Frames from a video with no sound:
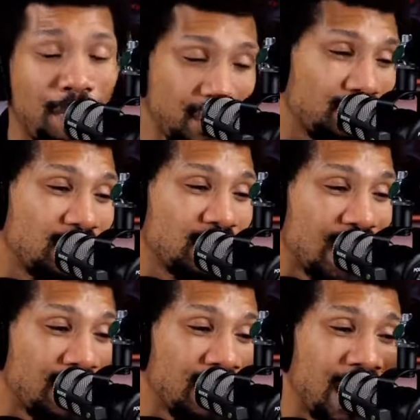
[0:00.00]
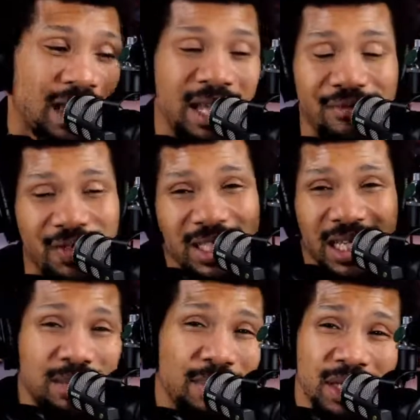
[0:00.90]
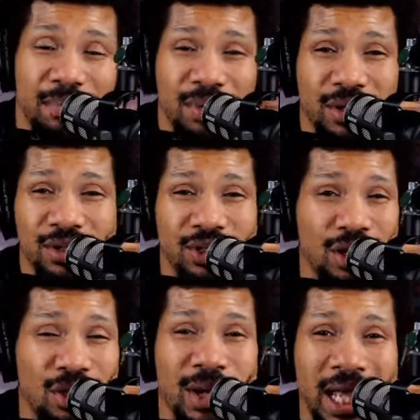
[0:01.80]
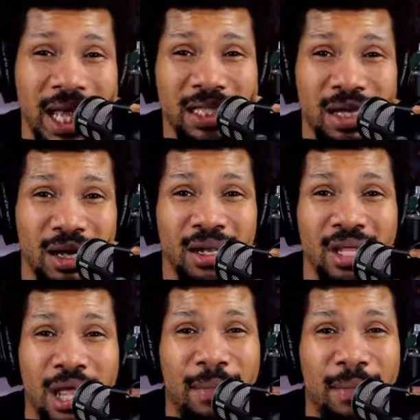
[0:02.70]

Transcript: But there's that, and Netflix has to be top, because you know what, it's got,